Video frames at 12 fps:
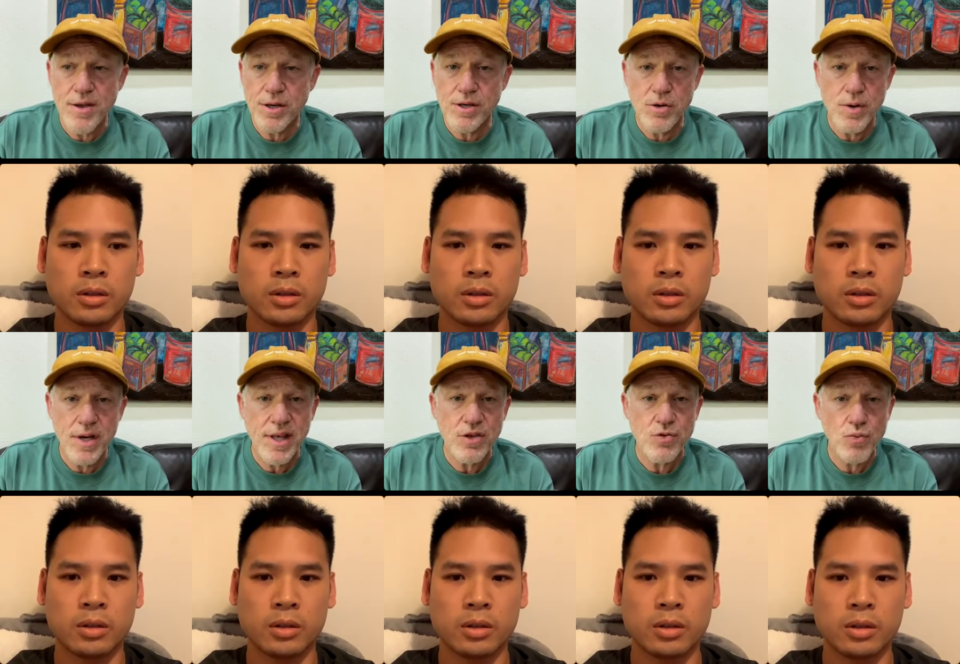Speaker 1: they're doing
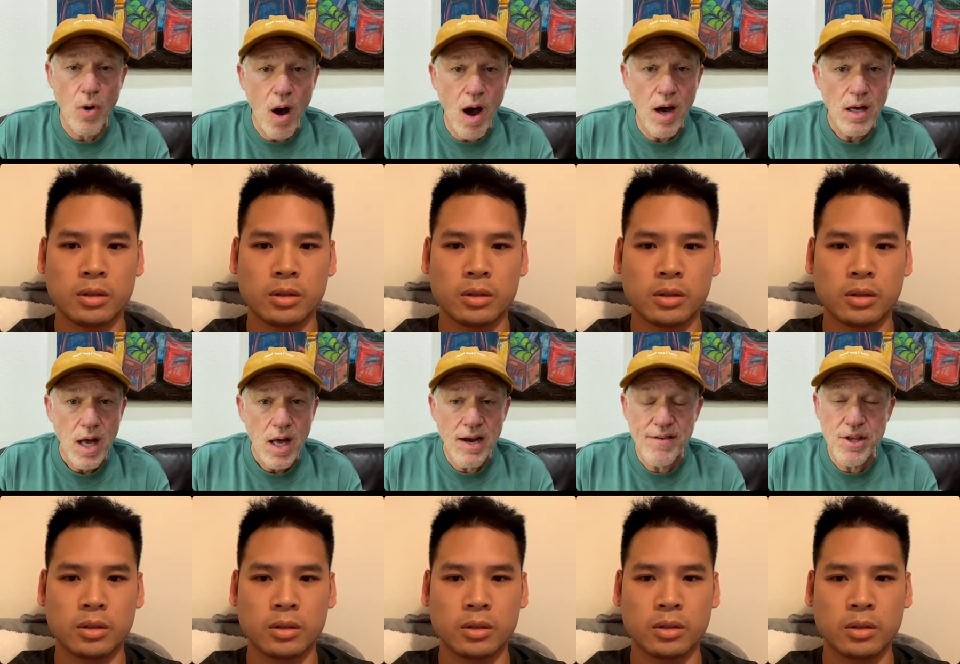things wrong.
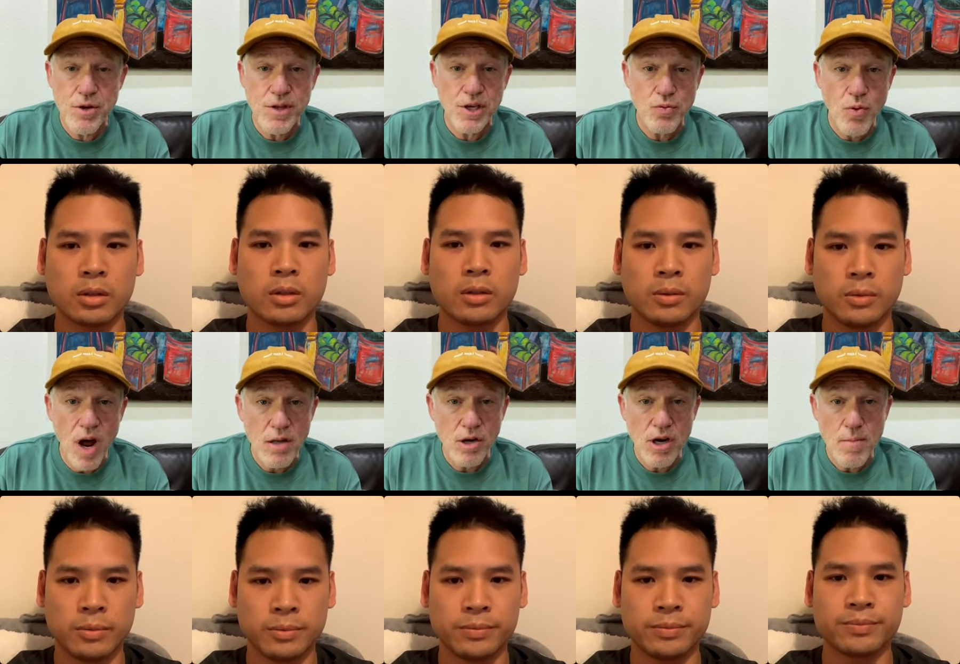And if they do things
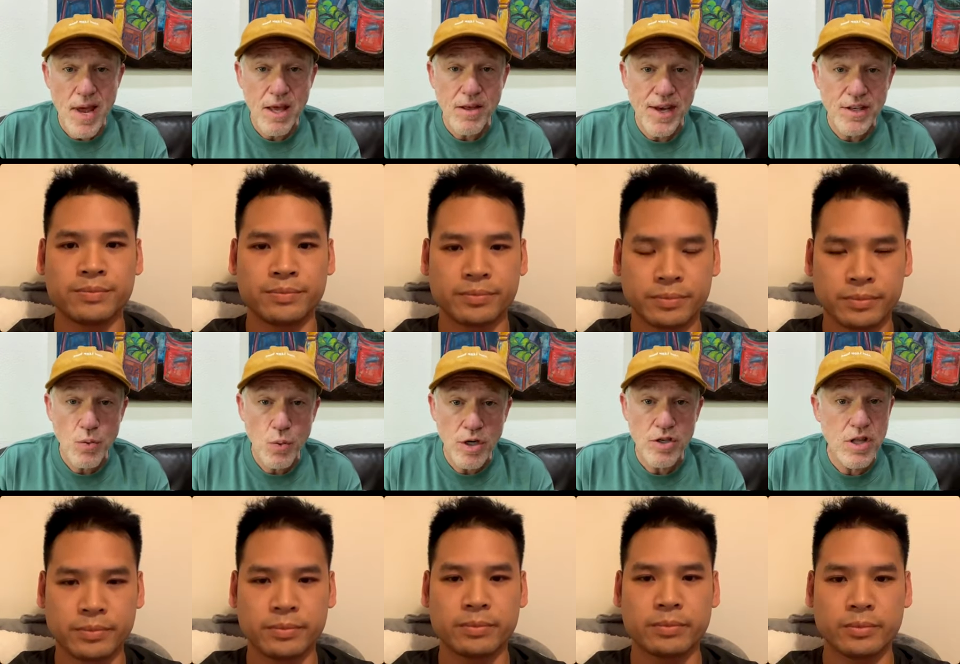wrong, they're going to make things
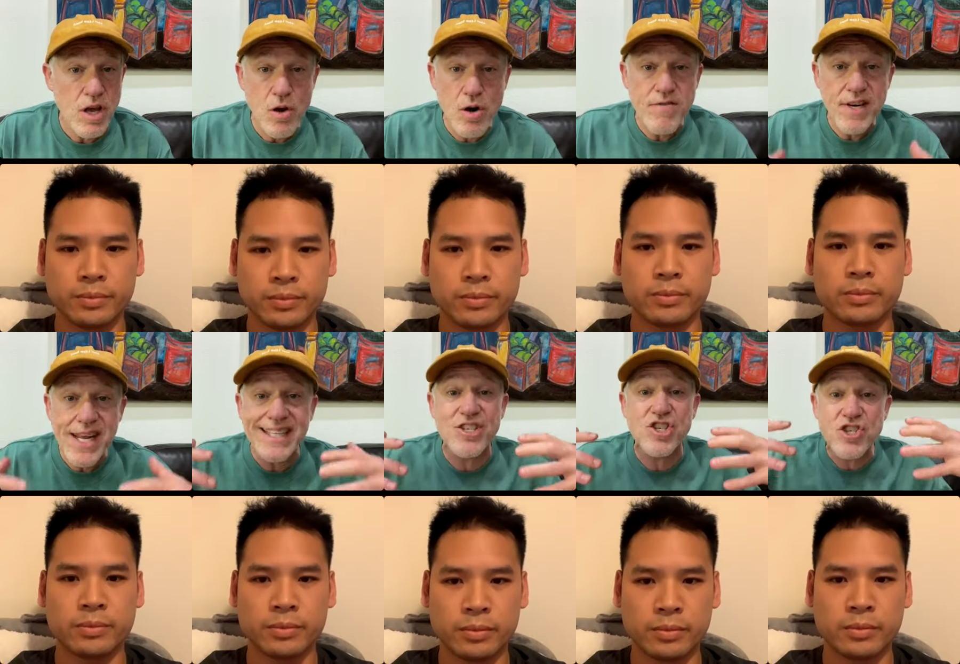worse. So they don't even
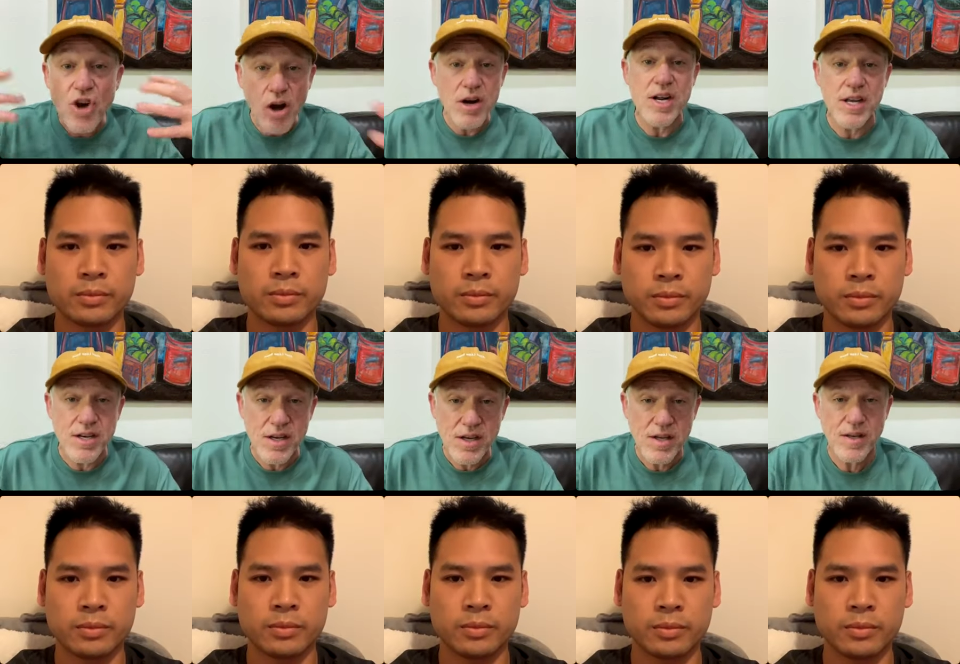get started.
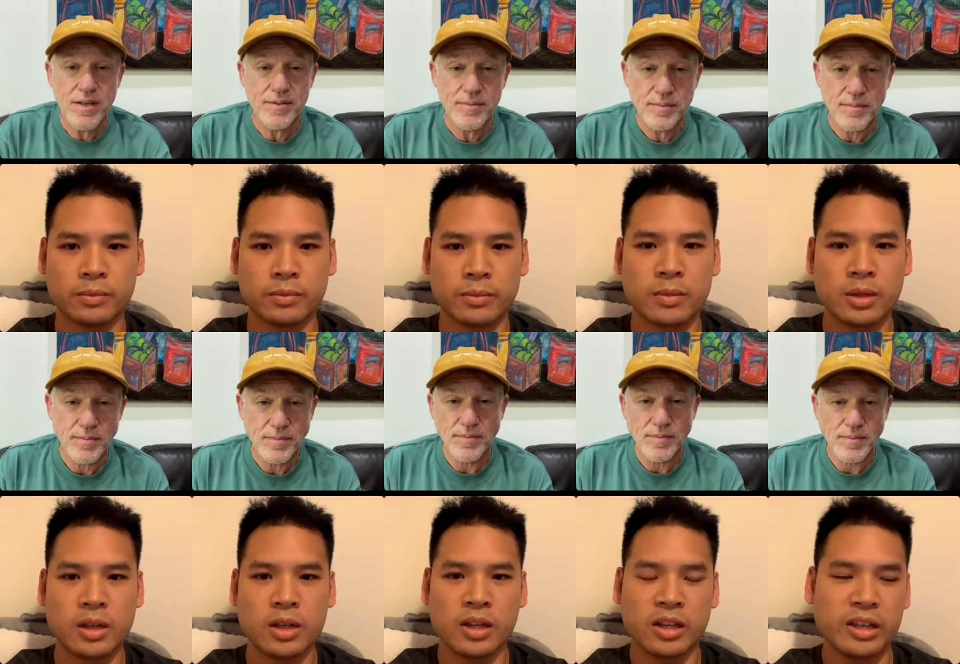
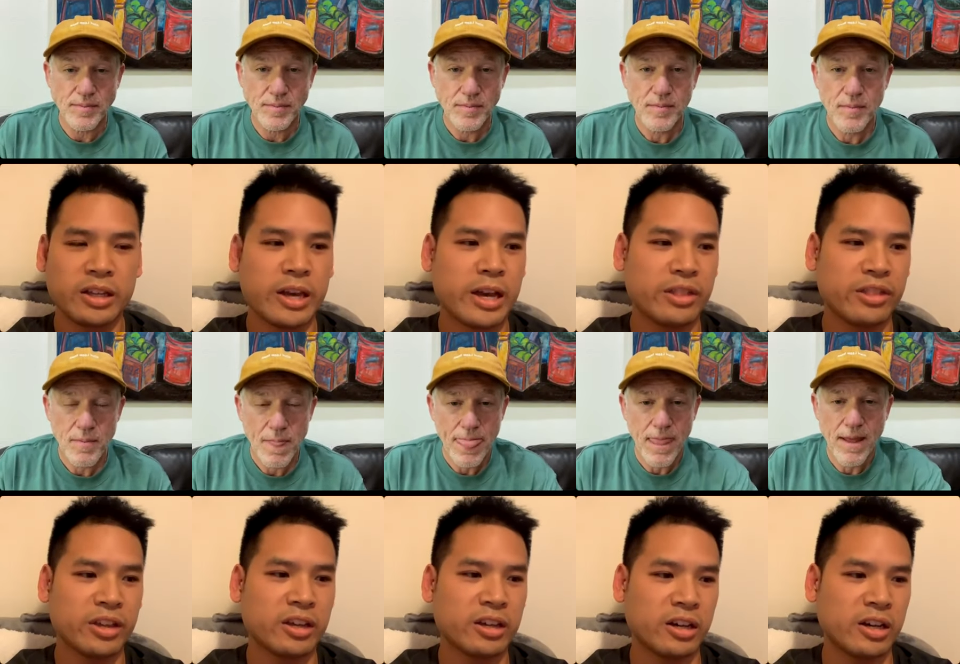
Speaker 2: Yeah, I
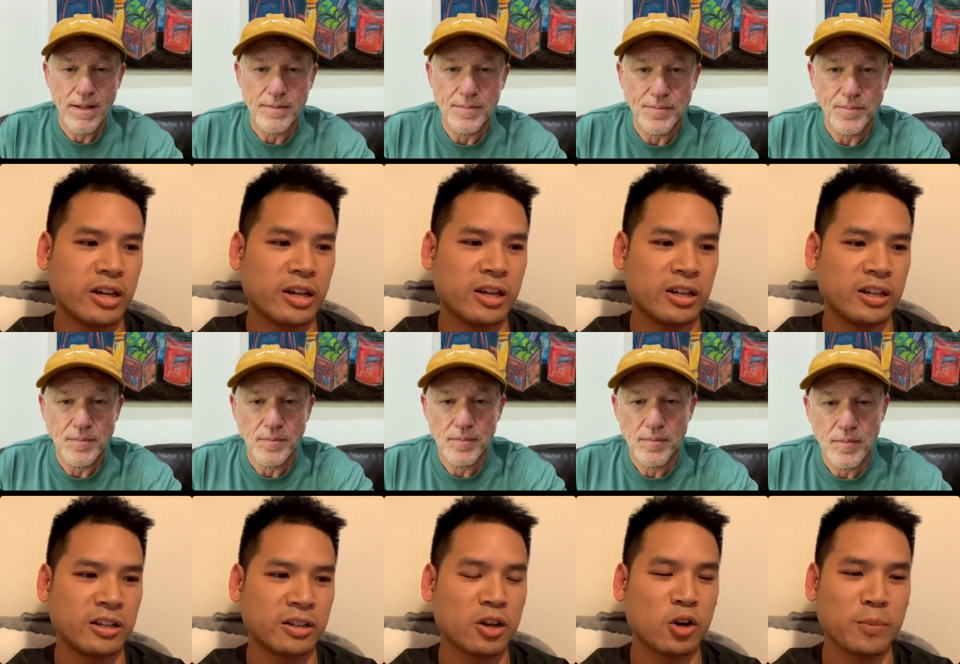think uh,
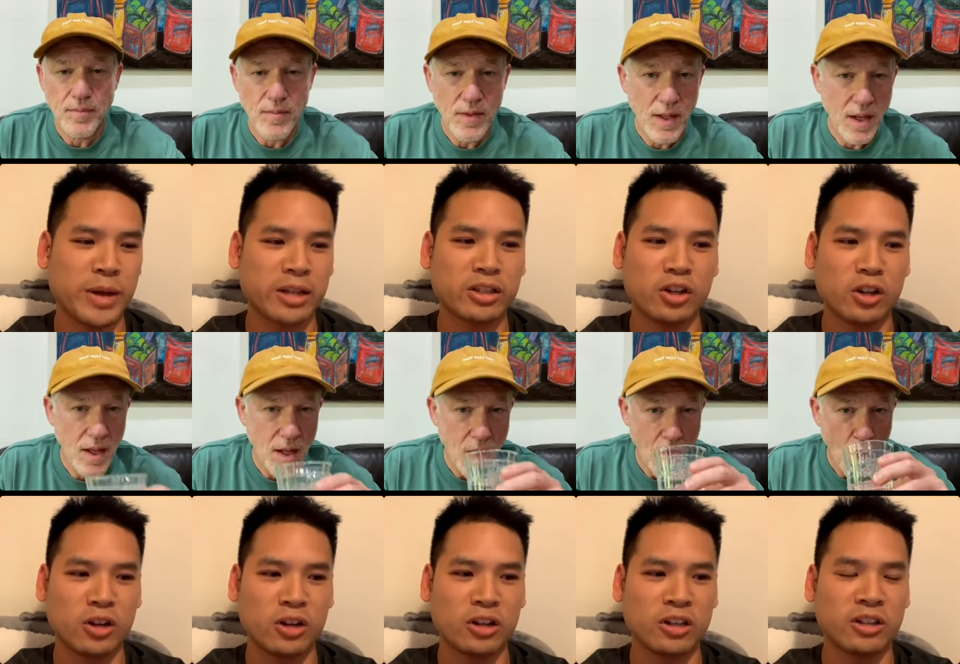going back to your
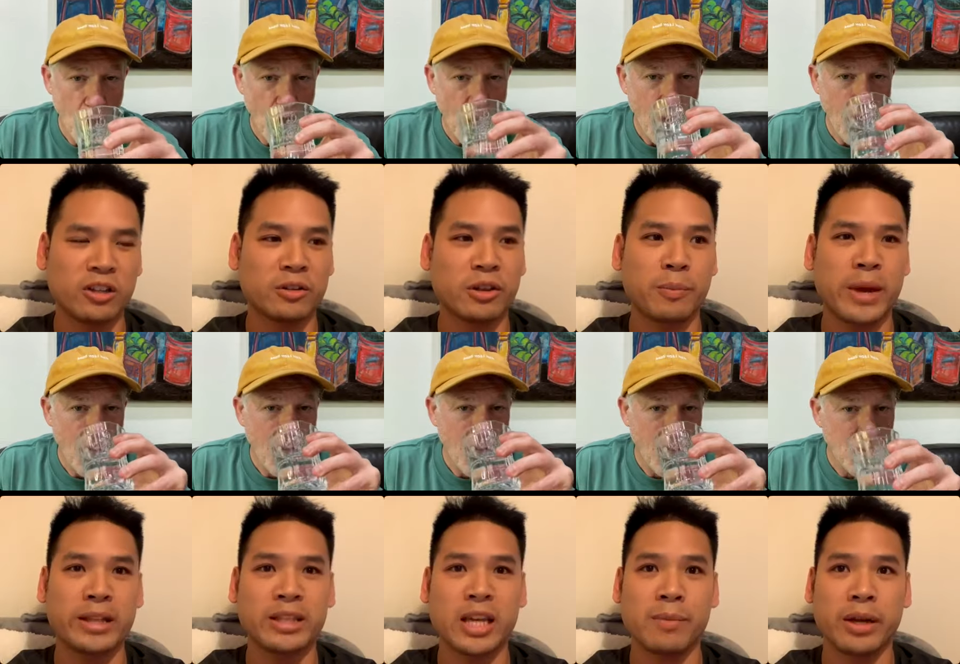uh, the, the,
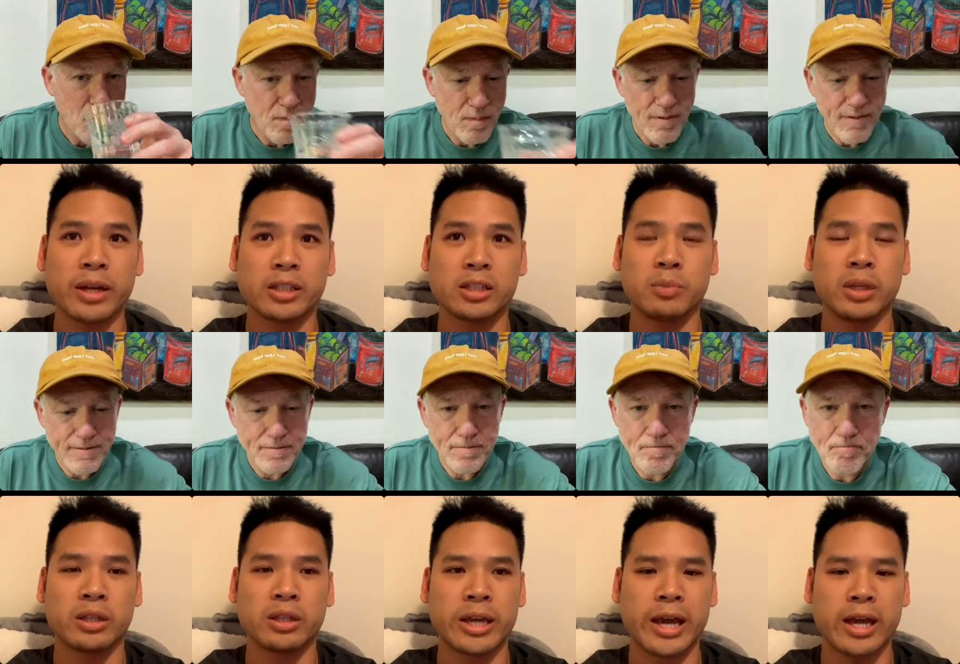pandemic as being
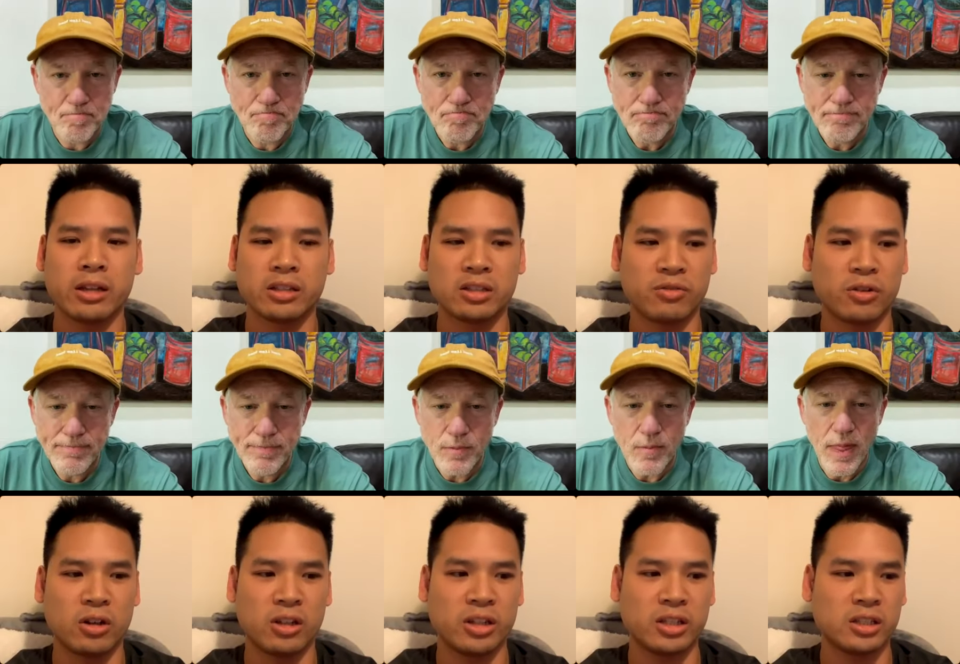the catalyst for
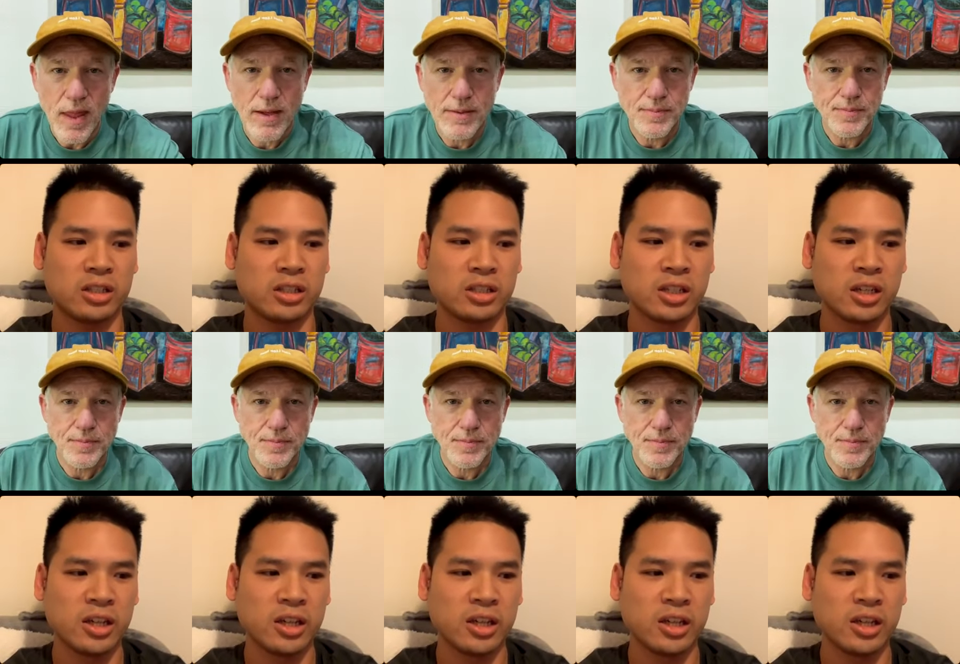all this is